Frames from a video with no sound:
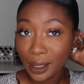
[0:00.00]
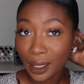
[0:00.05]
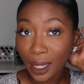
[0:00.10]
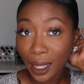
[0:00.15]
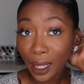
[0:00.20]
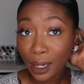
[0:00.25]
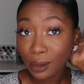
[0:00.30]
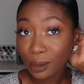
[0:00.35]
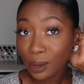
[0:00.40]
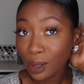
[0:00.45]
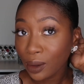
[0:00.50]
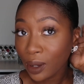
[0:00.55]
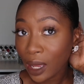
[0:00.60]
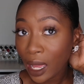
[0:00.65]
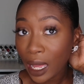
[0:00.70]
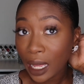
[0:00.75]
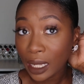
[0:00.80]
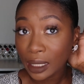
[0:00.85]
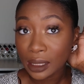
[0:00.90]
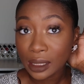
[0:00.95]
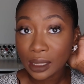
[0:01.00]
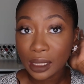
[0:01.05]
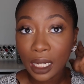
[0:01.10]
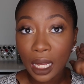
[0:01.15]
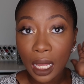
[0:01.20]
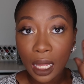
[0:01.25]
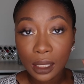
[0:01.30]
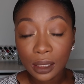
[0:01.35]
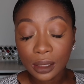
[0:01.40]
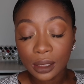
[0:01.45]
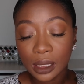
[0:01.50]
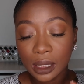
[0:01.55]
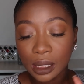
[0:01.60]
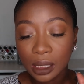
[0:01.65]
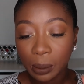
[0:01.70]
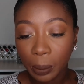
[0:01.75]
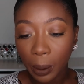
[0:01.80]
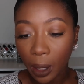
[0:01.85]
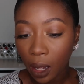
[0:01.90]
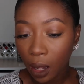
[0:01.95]
I don't know, guys. The color is
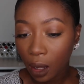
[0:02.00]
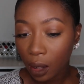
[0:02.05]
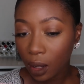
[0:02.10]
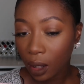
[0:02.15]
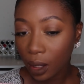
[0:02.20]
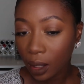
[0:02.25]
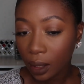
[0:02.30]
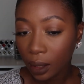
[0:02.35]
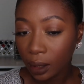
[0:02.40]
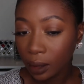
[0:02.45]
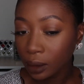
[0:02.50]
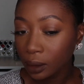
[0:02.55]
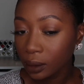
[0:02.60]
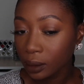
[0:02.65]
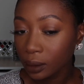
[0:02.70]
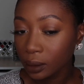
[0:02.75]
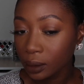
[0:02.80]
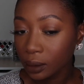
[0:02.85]
spot on,